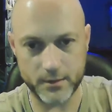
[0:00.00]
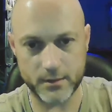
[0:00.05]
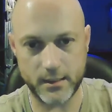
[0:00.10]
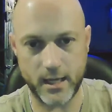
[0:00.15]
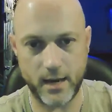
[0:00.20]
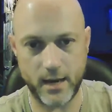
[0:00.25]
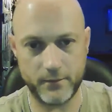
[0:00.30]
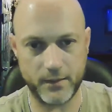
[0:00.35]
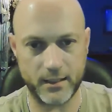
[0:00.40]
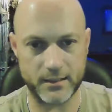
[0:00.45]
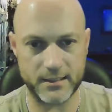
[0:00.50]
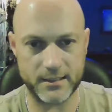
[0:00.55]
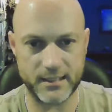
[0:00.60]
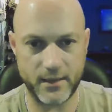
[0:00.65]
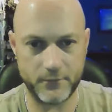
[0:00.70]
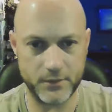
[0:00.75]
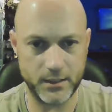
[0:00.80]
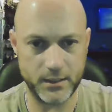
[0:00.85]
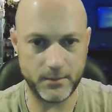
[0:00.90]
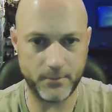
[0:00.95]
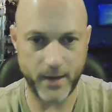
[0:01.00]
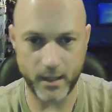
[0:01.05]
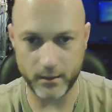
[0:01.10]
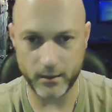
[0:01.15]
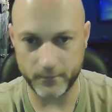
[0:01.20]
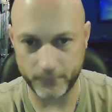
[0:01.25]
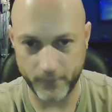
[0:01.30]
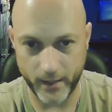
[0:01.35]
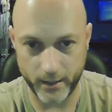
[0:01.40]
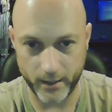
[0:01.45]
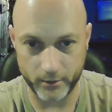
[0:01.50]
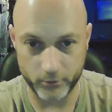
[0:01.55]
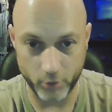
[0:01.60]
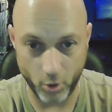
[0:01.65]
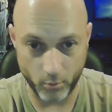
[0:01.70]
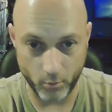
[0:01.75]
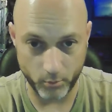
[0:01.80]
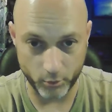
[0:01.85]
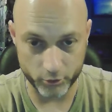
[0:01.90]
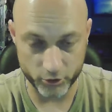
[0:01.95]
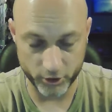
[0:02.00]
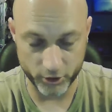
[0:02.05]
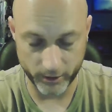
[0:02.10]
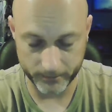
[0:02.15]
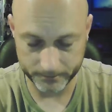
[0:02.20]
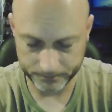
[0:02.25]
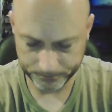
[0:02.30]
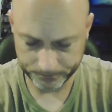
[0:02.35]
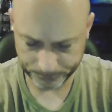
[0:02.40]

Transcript: They have like a 70 pellet fire, no bullshit.